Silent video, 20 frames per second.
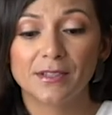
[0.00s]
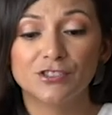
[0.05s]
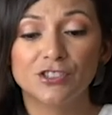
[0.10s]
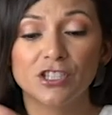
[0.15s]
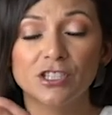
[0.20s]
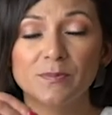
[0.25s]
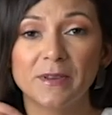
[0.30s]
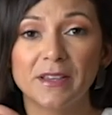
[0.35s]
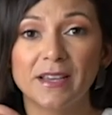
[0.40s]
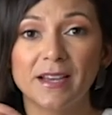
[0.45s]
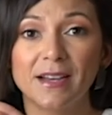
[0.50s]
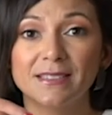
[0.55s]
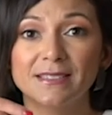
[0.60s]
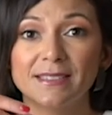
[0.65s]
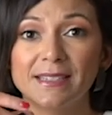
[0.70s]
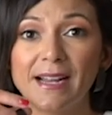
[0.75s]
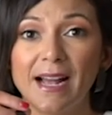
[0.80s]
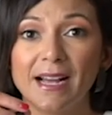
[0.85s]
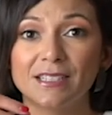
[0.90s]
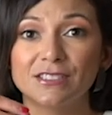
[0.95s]
just because
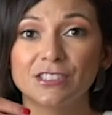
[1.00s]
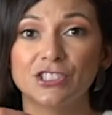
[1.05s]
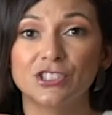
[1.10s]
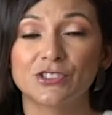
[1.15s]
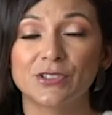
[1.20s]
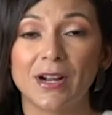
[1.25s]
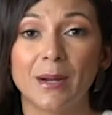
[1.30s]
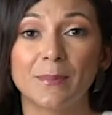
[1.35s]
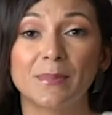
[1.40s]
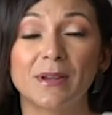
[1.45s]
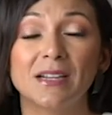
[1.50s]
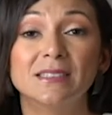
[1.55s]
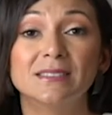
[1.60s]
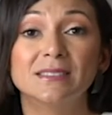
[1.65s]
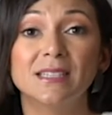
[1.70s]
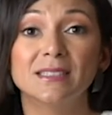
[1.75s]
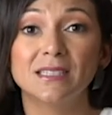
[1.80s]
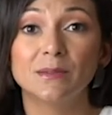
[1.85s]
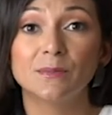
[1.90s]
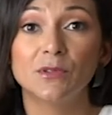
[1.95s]
it has a strap
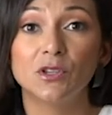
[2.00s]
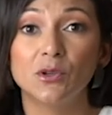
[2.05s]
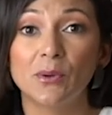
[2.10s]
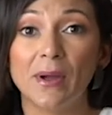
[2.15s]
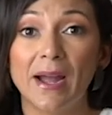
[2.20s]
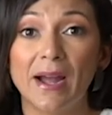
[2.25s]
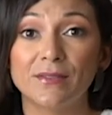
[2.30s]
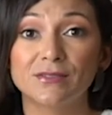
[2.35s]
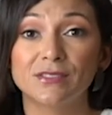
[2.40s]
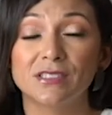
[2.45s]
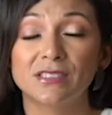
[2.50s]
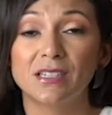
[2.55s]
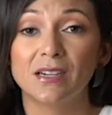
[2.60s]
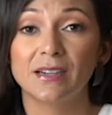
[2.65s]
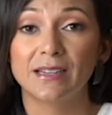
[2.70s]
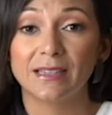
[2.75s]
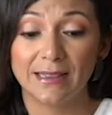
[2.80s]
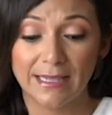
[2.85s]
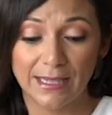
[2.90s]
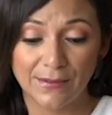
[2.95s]
doesn't mean you have to
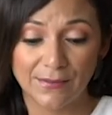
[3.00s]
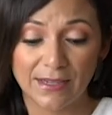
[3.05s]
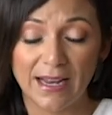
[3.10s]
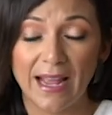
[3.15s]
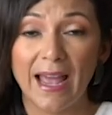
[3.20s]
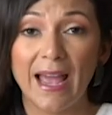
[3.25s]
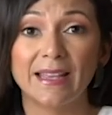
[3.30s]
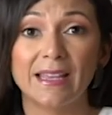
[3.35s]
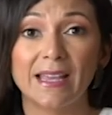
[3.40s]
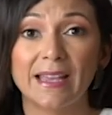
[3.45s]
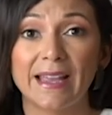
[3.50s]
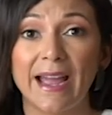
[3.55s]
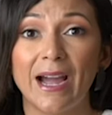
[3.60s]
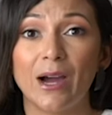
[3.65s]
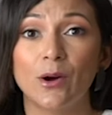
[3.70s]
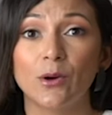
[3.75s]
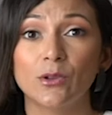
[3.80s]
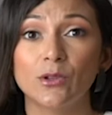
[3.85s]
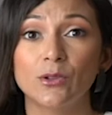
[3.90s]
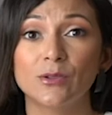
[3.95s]
tuck, leave it hanging
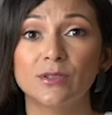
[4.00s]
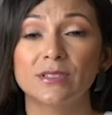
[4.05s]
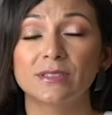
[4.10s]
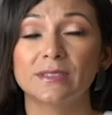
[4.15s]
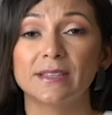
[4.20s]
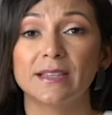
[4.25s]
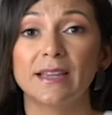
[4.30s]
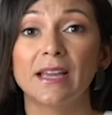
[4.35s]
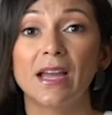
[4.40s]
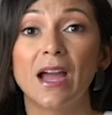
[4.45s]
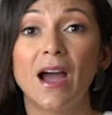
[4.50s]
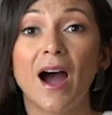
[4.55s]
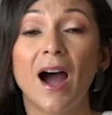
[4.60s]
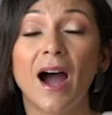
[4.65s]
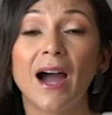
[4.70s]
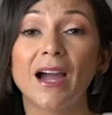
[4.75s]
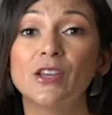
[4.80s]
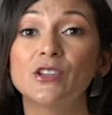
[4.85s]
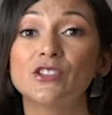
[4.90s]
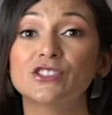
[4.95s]
out loosely.
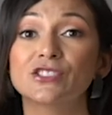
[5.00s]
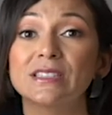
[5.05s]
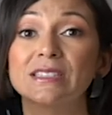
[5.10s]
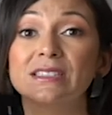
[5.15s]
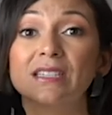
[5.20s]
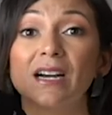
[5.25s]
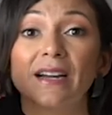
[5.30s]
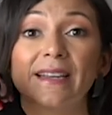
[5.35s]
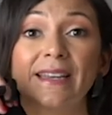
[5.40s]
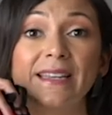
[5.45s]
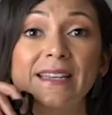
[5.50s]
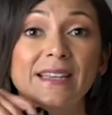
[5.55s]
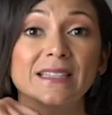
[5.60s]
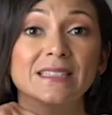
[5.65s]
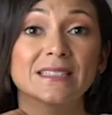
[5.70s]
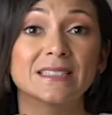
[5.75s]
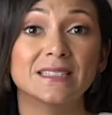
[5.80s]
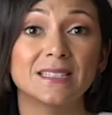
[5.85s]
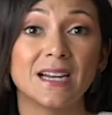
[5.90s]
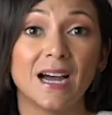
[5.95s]
I usually tuck it
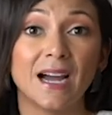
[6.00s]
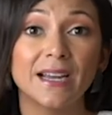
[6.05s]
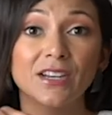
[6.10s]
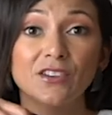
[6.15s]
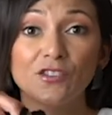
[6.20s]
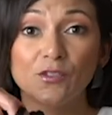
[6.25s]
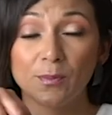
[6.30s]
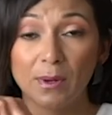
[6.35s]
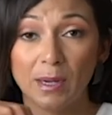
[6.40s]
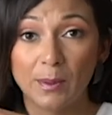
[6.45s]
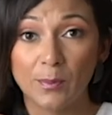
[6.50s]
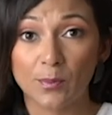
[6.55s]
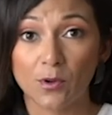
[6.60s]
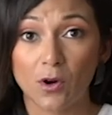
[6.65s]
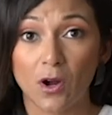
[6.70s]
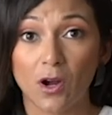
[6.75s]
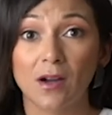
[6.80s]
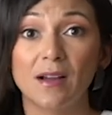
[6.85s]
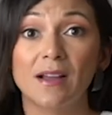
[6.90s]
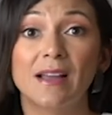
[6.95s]
inside of my
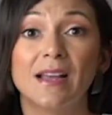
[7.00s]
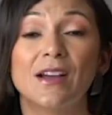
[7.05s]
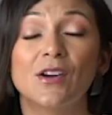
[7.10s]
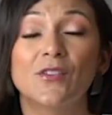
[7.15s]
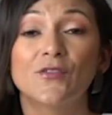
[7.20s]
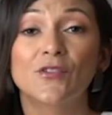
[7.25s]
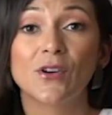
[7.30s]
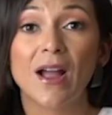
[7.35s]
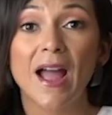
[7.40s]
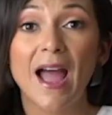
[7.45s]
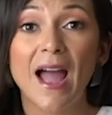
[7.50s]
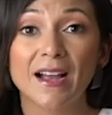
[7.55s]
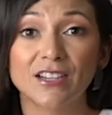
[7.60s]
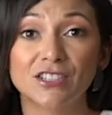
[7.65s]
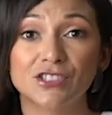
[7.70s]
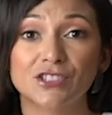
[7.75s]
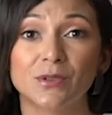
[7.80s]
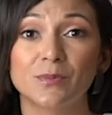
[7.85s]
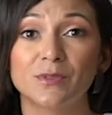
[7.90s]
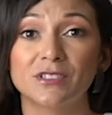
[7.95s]
bra for
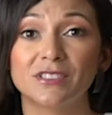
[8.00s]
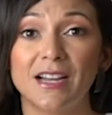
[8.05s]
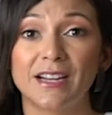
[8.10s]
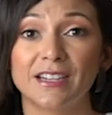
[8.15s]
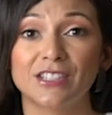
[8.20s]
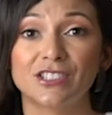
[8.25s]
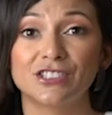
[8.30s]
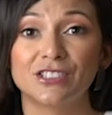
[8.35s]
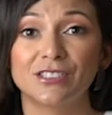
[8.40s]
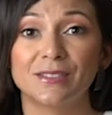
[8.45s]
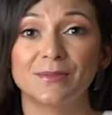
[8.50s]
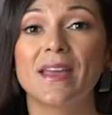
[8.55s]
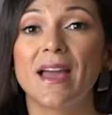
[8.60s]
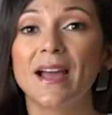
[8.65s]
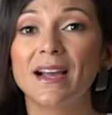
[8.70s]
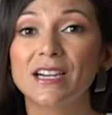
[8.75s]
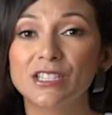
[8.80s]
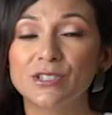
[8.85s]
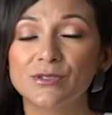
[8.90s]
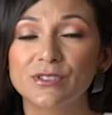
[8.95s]
extra protection.
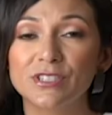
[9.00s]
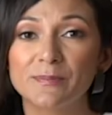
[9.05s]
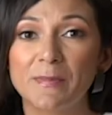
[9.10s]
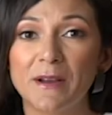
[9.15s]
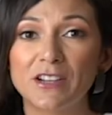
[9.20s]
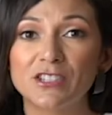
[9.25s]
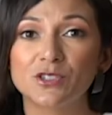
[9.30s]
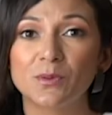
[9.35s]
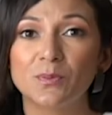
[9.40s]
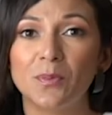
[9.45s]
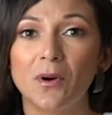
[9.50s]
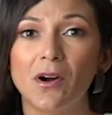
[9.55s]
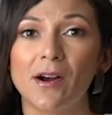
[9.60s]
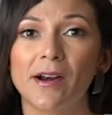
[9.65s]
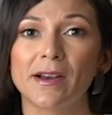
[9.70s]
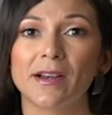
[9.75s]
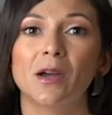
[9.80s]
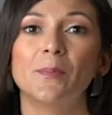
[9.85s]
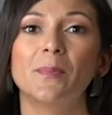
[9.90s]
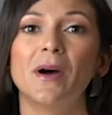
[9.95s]
The extra special
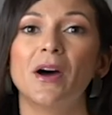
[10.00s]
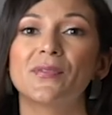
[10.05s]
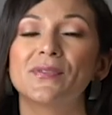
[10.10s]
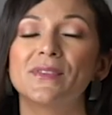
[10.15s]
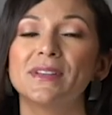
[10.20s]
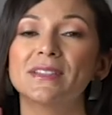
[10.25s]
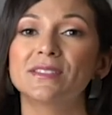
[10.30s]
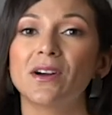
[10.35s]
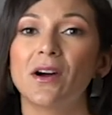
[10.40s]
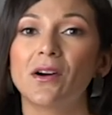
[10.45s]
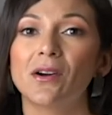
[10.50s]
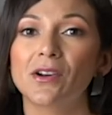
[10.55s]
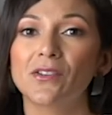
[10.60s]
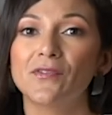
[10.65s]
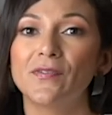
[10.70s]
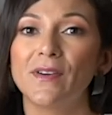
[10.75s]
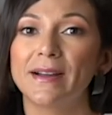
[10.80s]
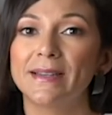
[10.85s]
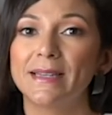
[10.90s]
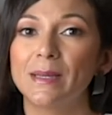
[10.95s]
part about this
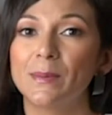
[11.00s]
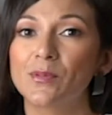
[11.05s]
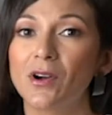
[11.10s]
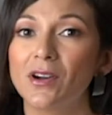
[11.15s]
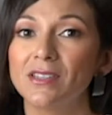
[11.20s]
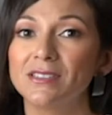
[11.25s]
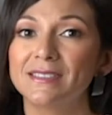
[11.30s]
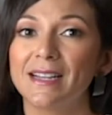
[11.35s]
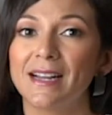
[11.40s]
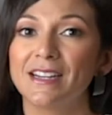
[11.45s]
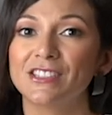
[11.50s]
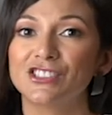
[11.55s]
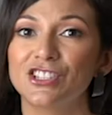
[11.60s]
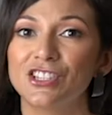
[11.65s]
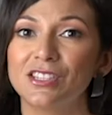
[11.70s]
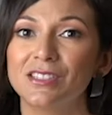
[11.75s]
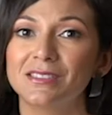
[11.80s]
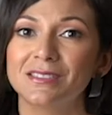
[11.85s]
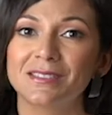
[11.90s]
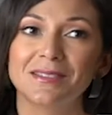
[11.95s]
RFID bra stash
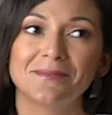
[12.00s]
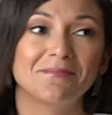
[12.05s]
is